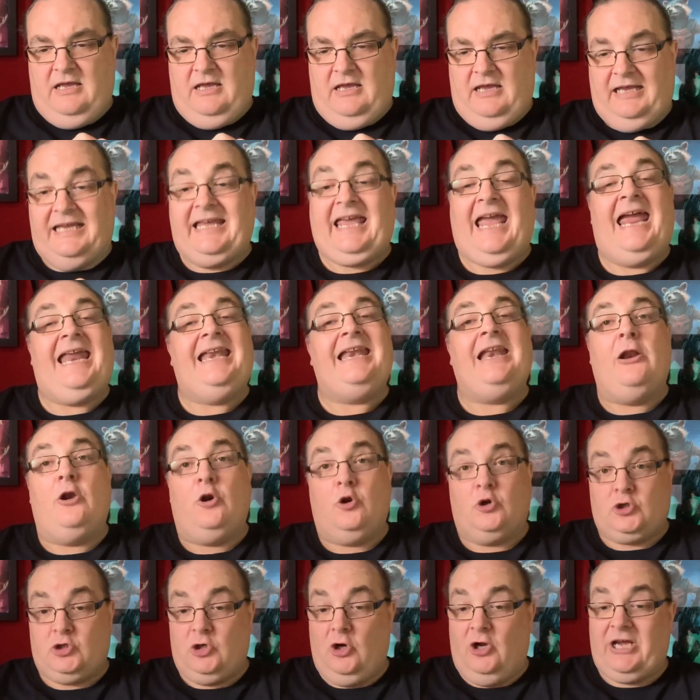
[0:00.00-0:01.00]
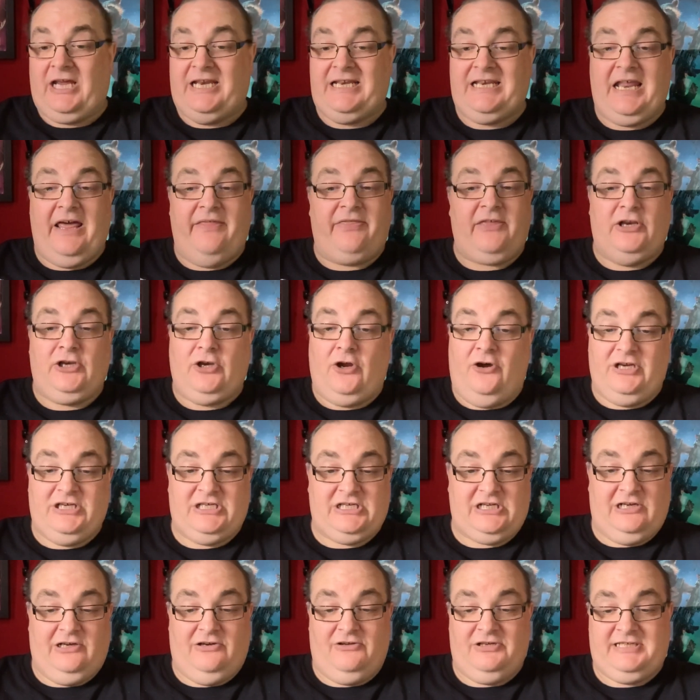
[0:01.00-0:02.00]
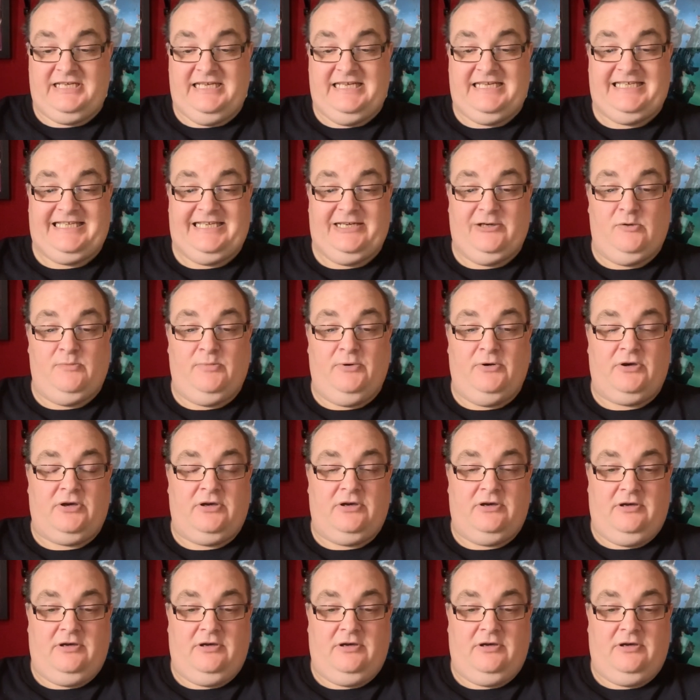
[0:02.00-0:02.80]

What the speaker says: Again, looks like another nice glossy steelbook.